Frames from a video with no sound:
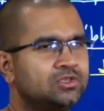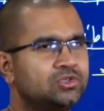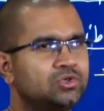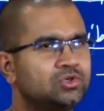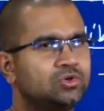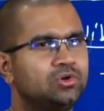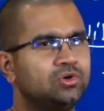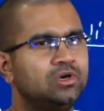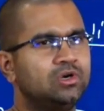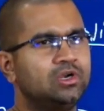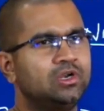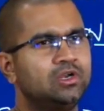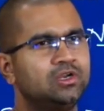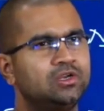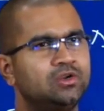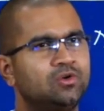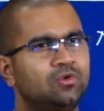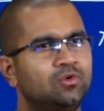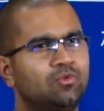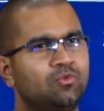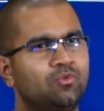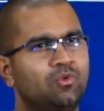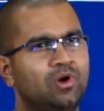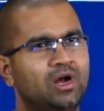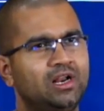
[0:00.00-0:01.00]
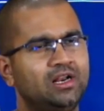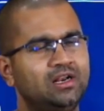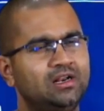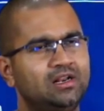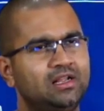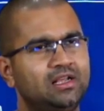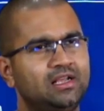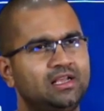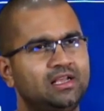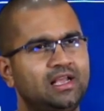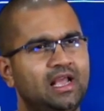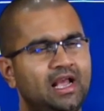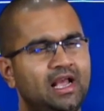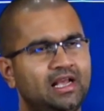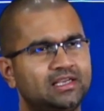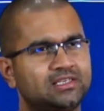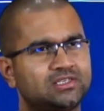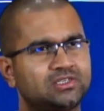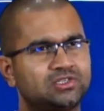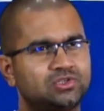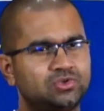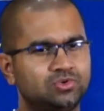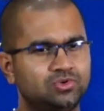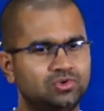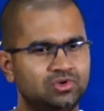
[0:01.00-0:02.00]
So one
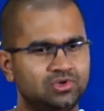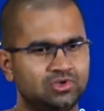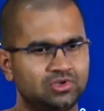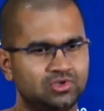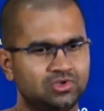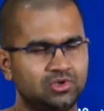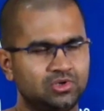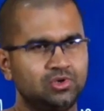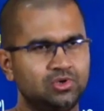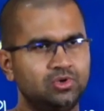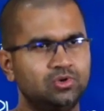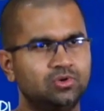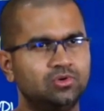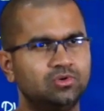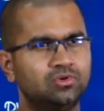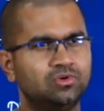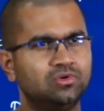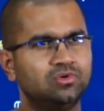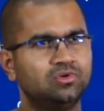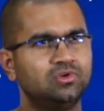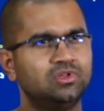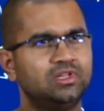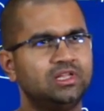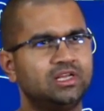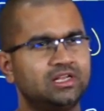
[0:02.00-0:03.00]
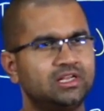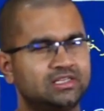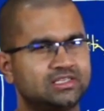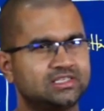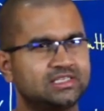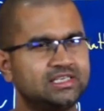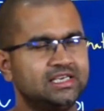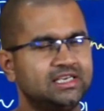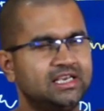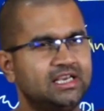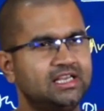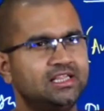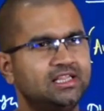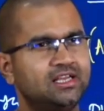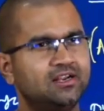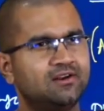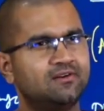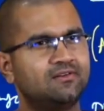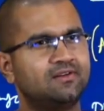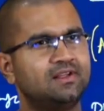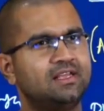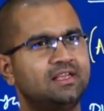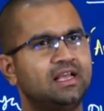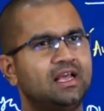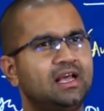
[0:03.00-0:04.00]
has to see the
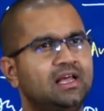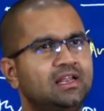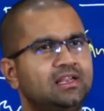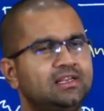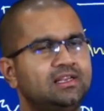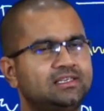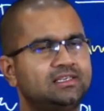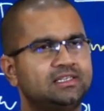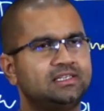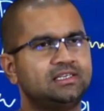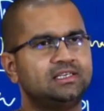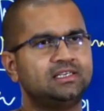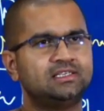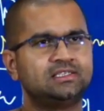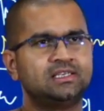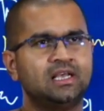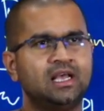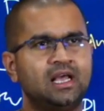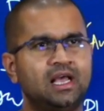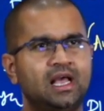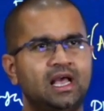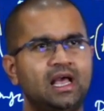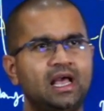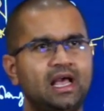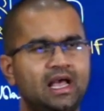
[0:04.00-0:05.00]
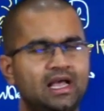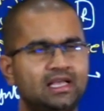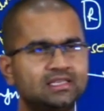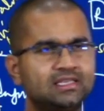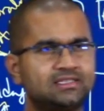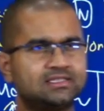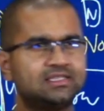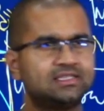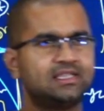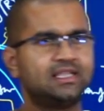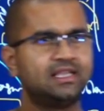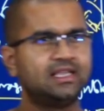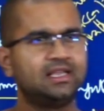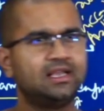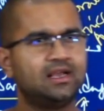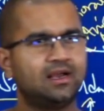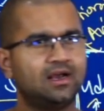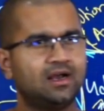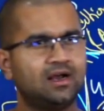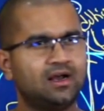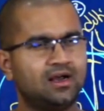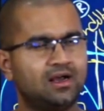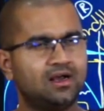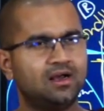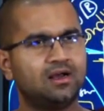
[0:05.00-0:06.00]
realities as they
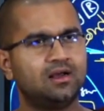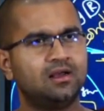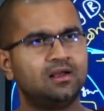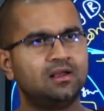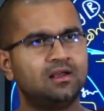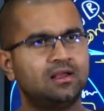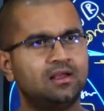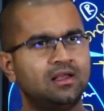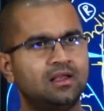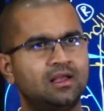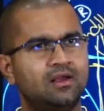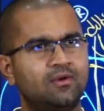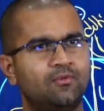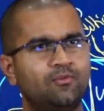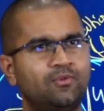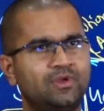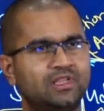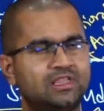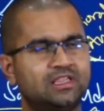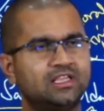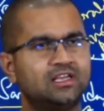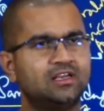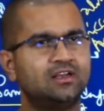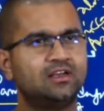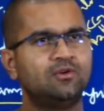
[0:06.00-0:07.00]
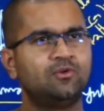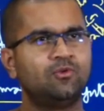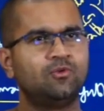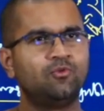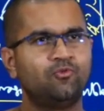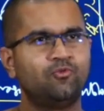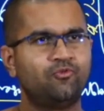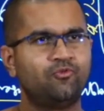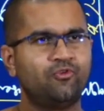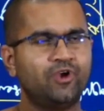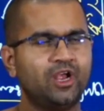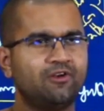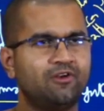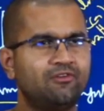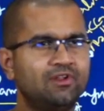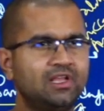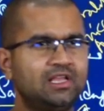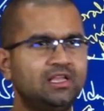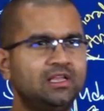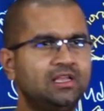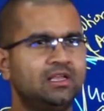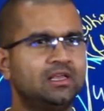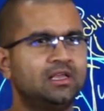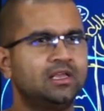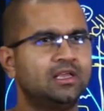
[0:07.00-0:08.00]
are with a
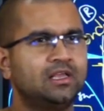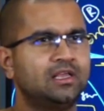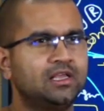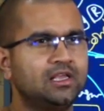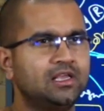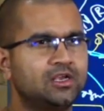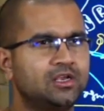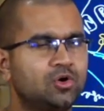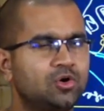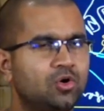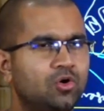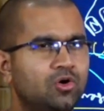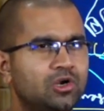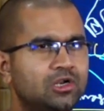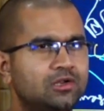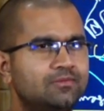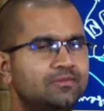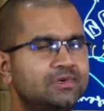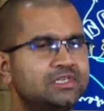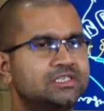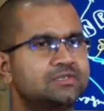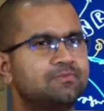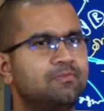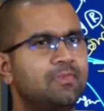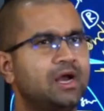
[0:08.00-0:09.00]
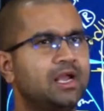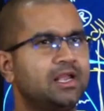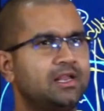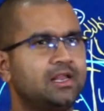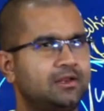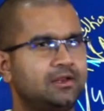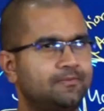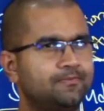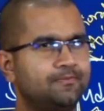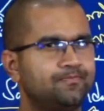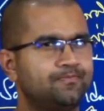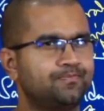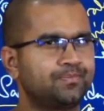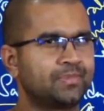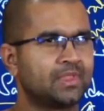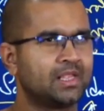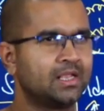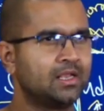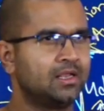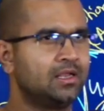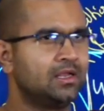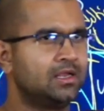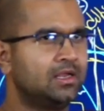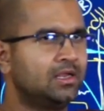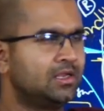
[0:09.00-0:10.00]
very economous mind.
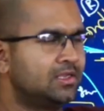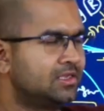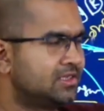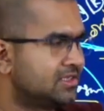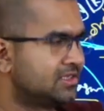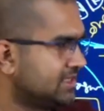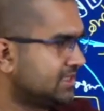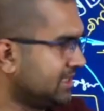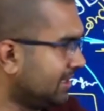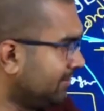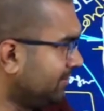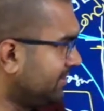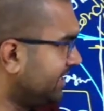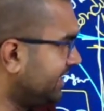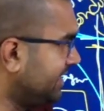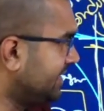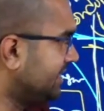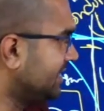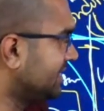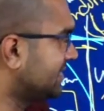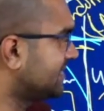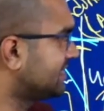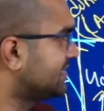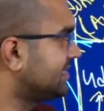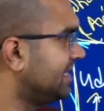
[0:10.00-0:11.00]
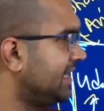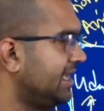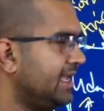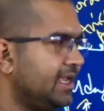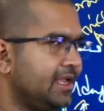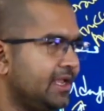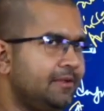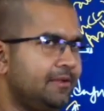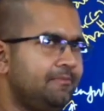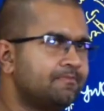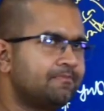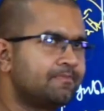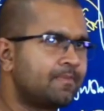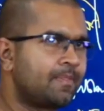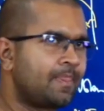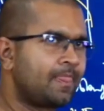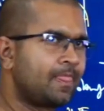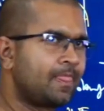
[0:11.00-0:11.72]
Some teachers say